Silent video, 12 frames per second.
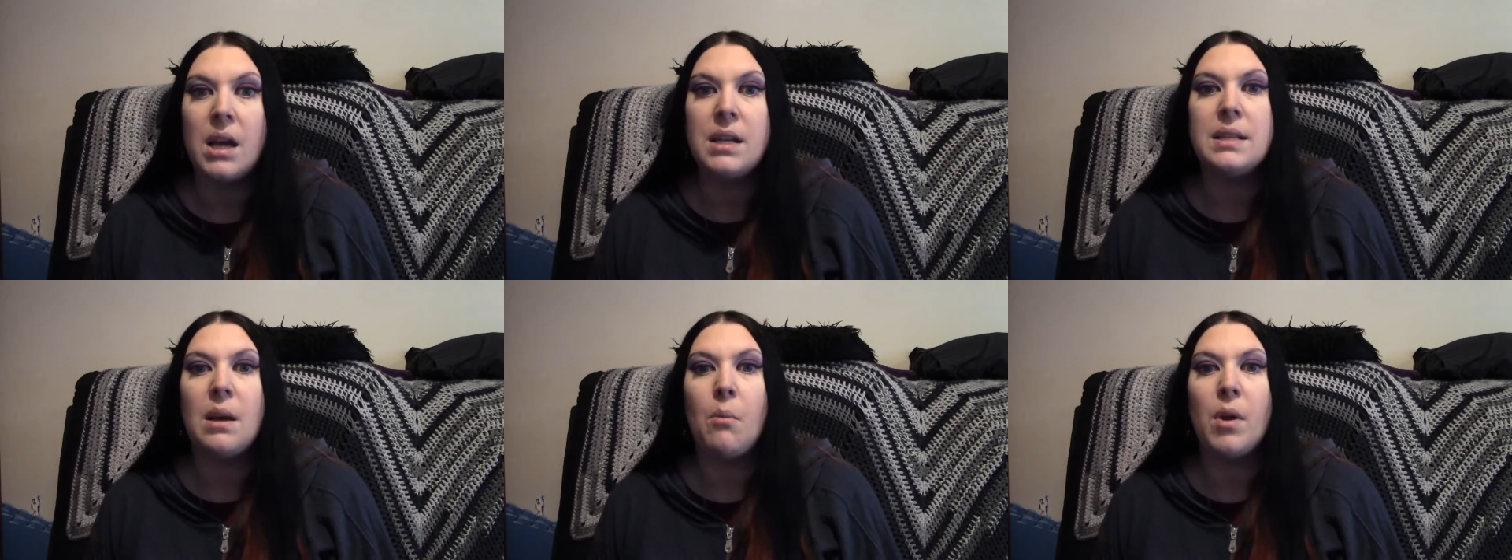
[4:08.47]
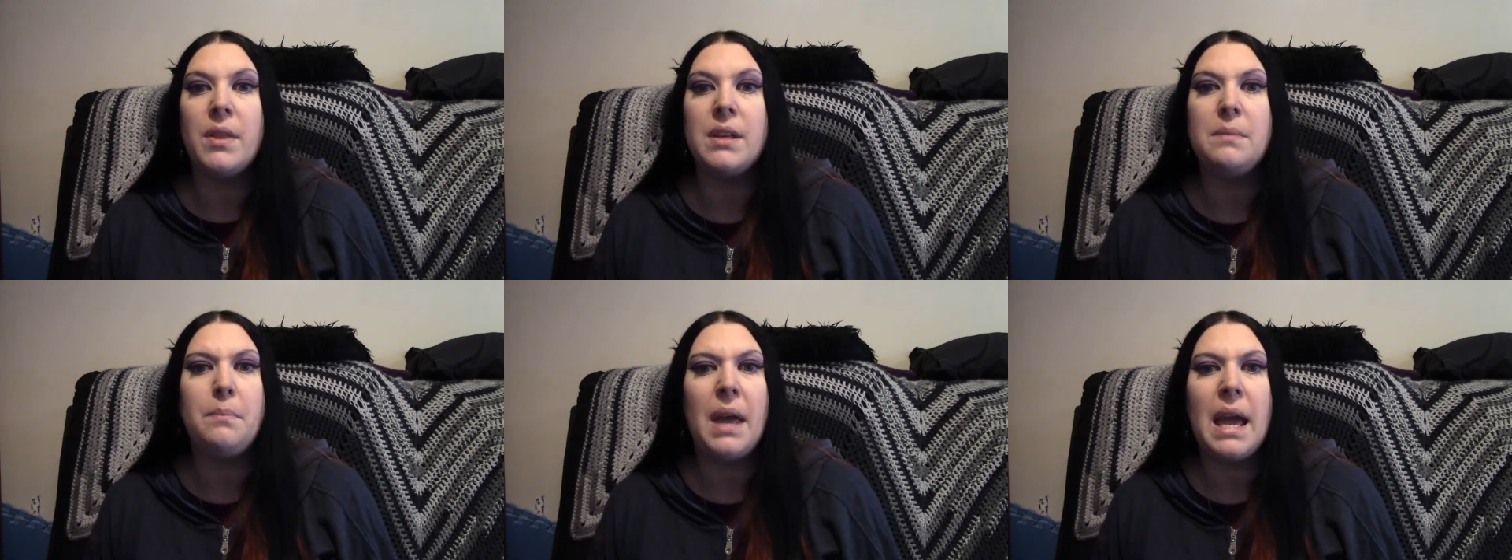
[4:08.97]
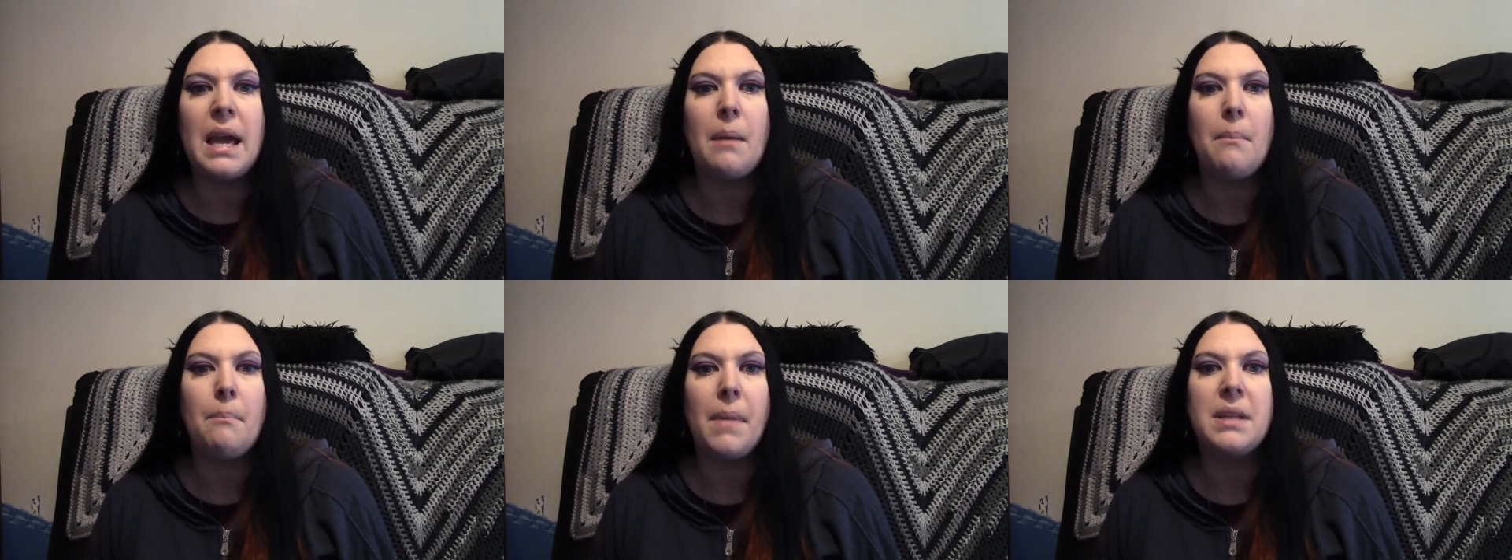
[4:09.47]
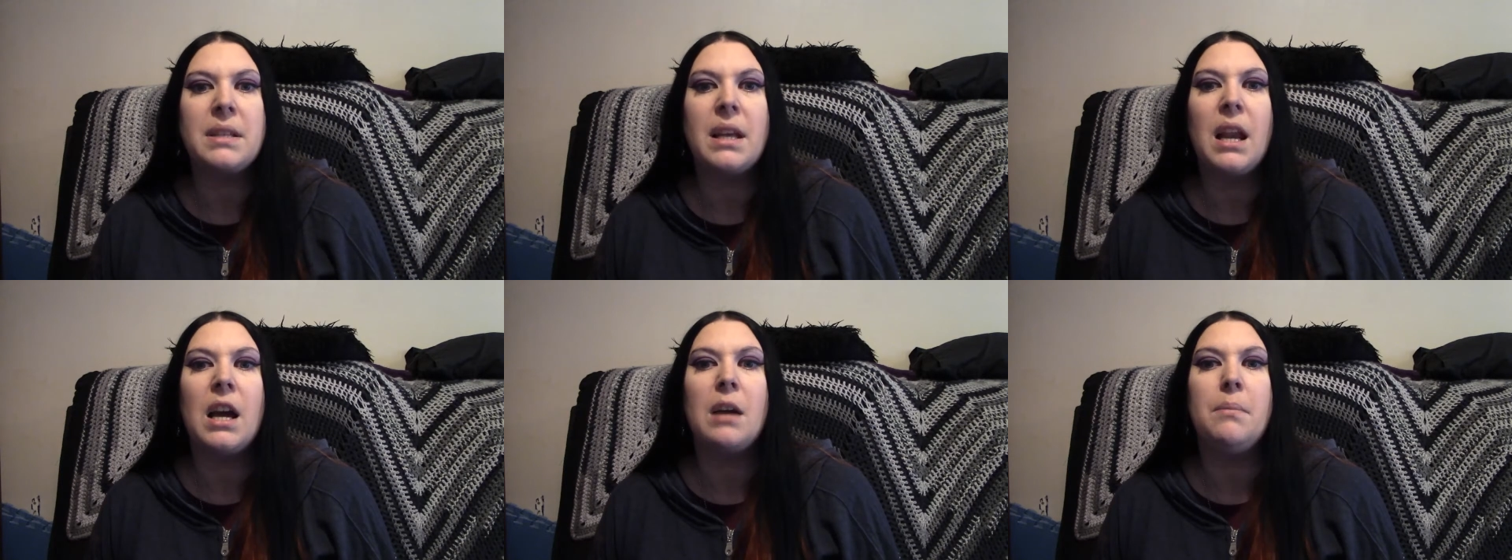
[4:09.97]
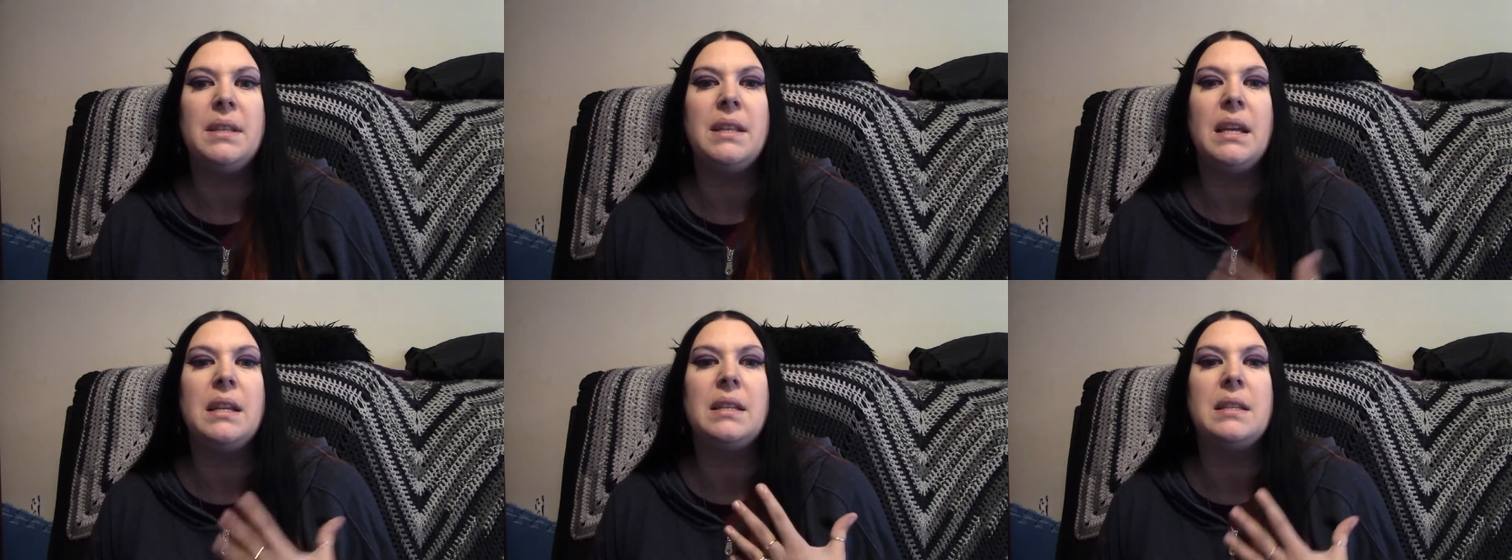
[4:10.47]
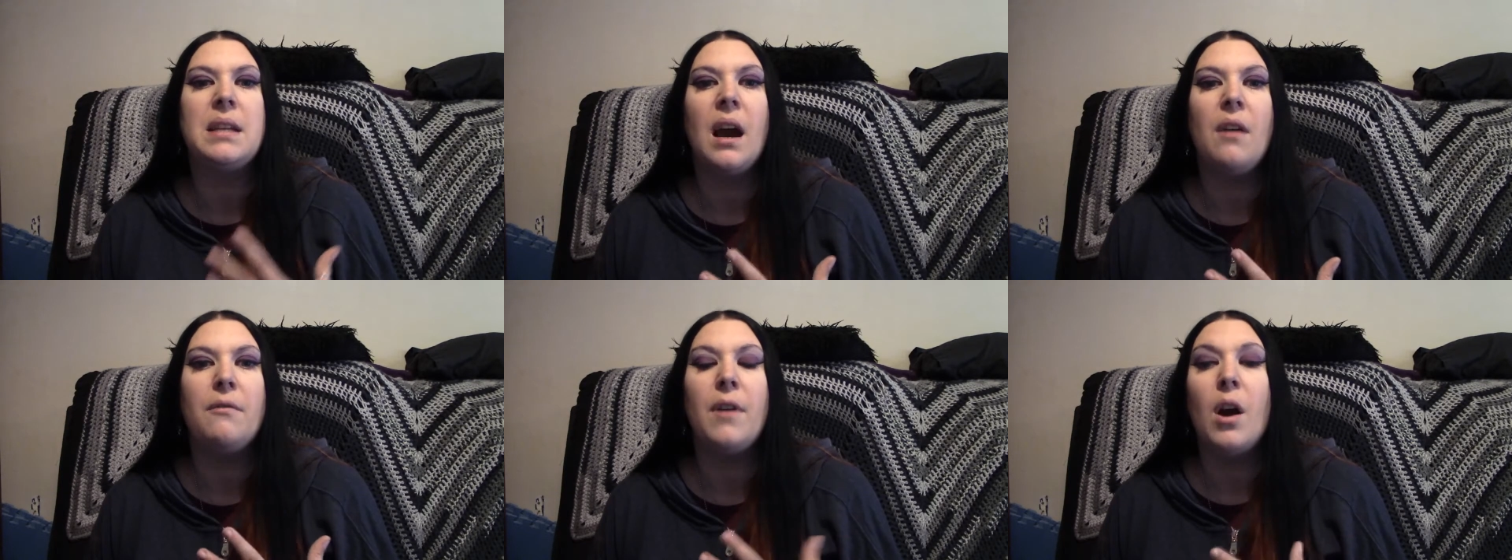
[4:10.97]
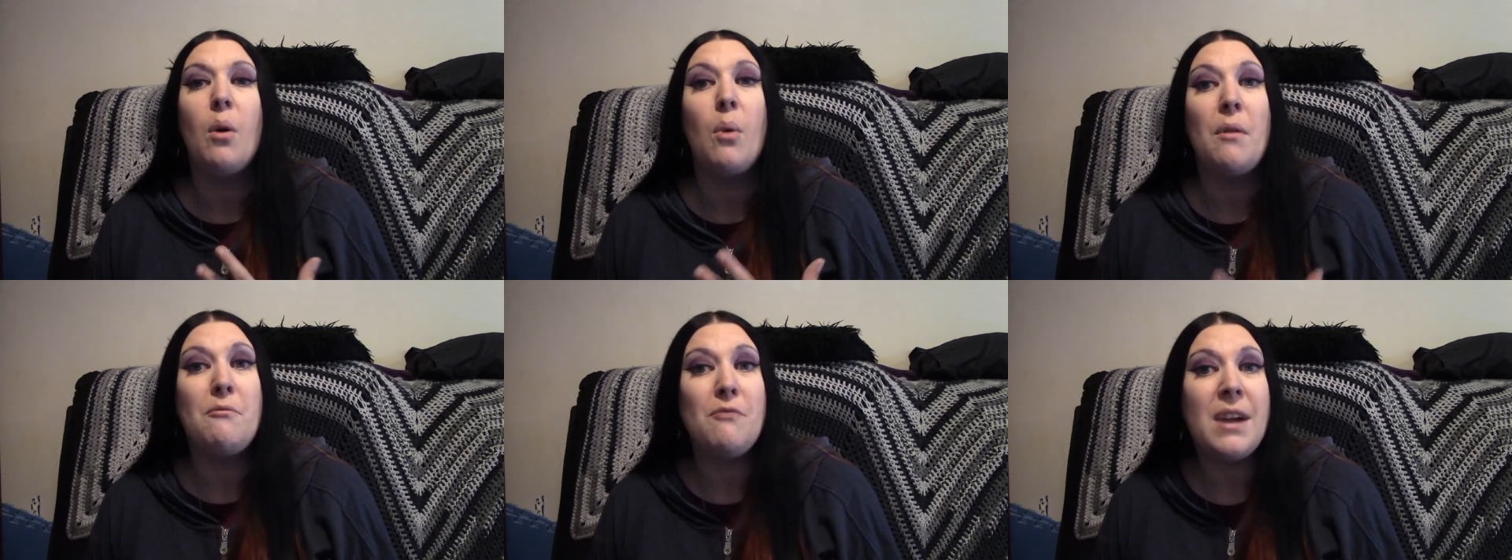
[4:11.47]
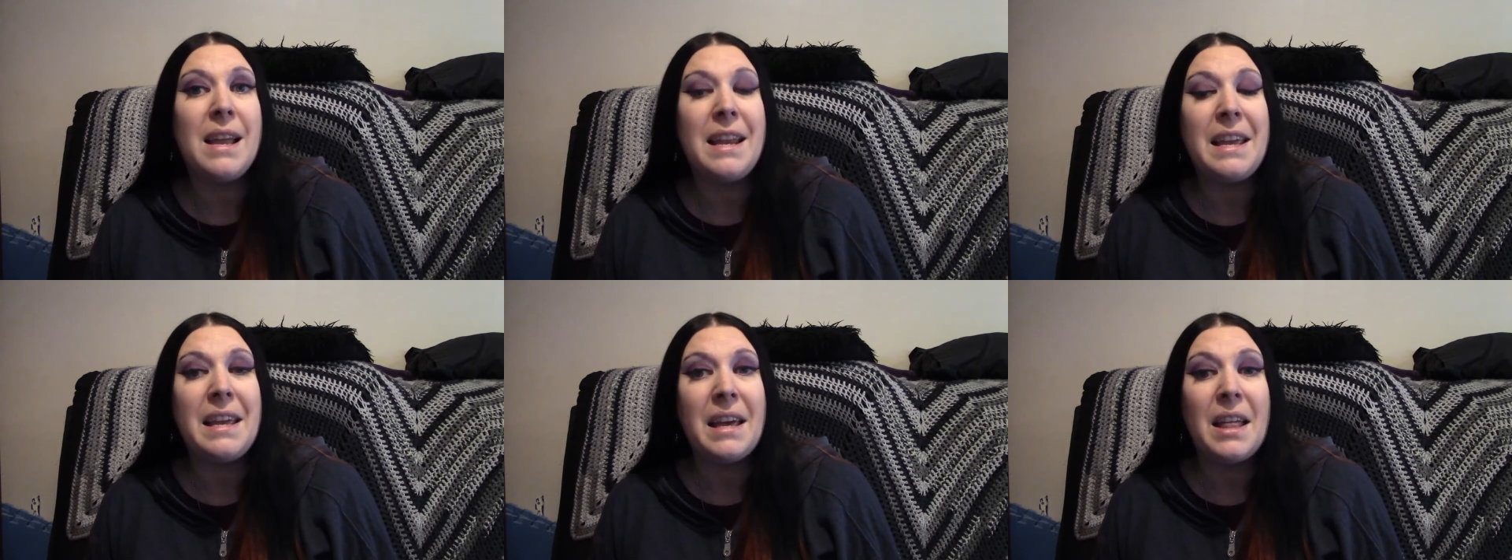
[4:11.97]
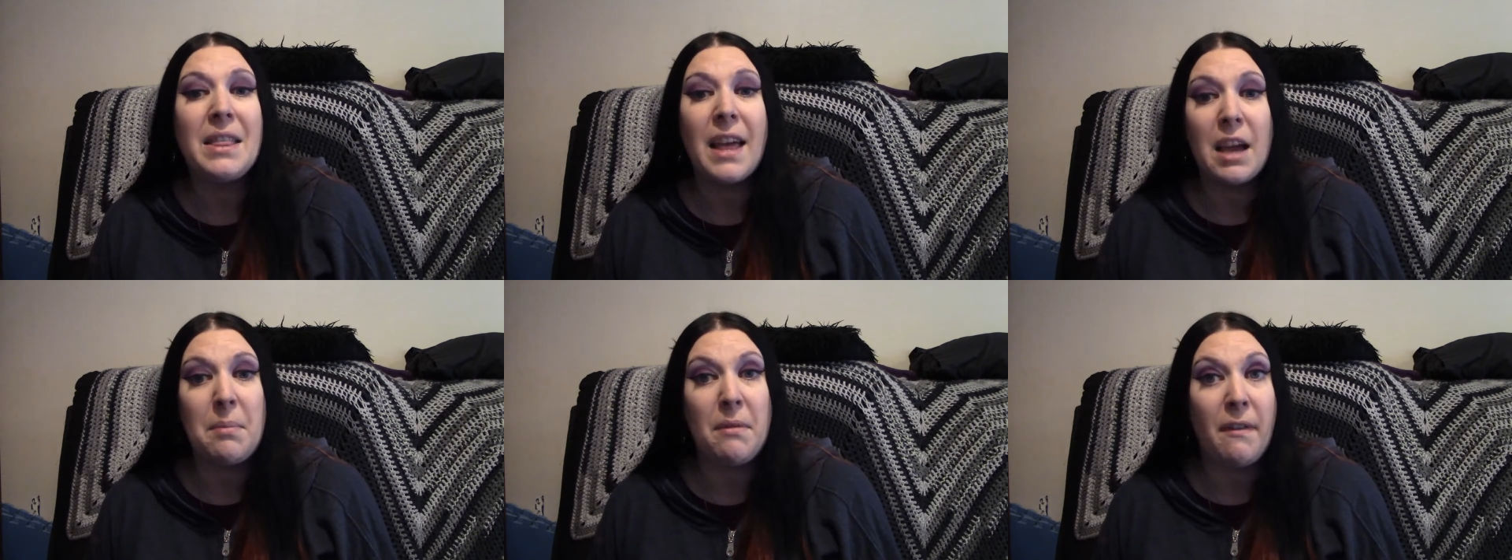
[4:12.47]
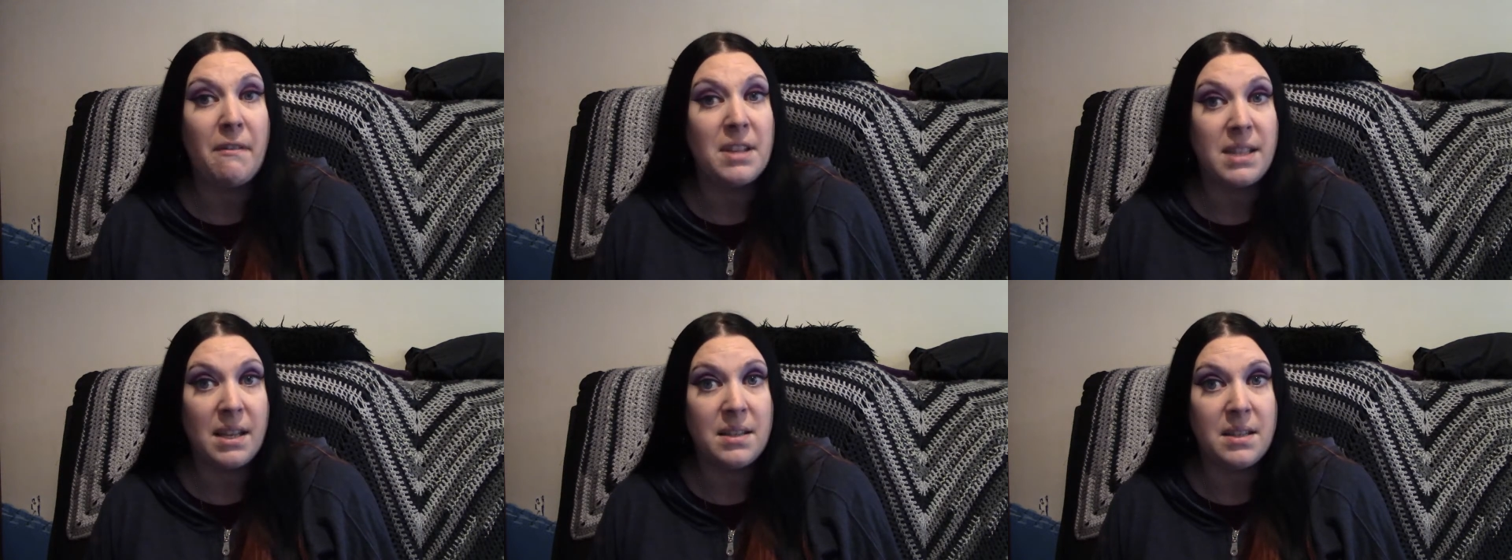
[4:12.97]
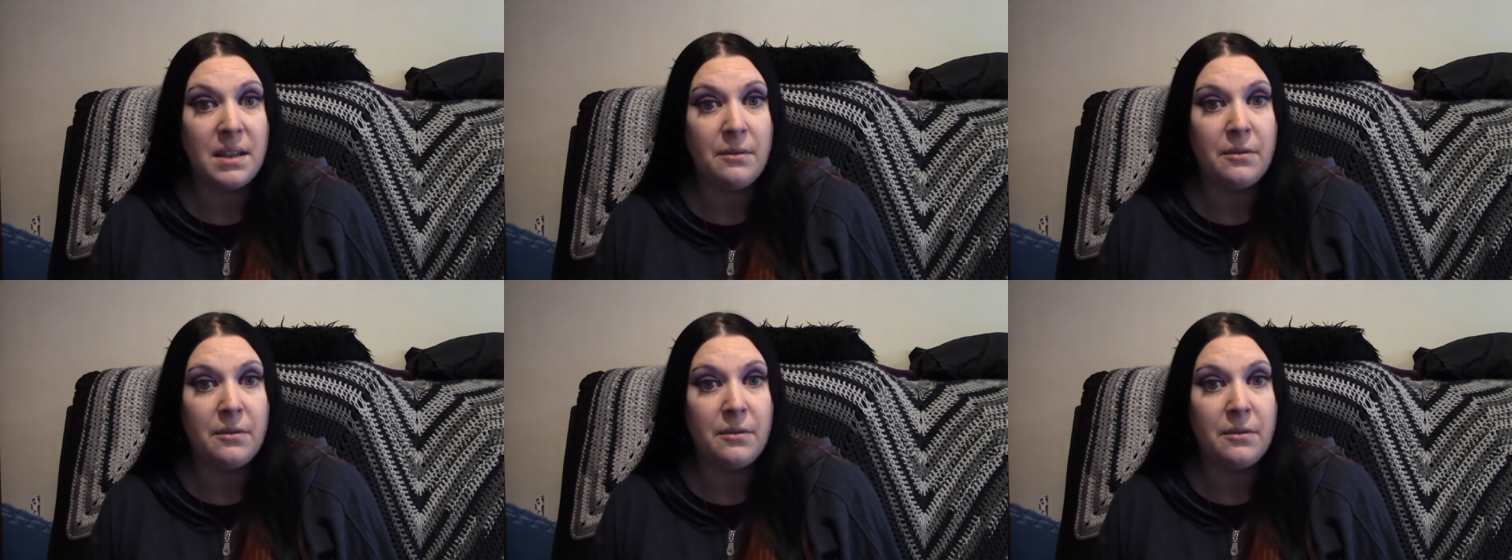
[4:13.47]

Someone that's big and muscular could be seen as tough, when really they could be very sensitive.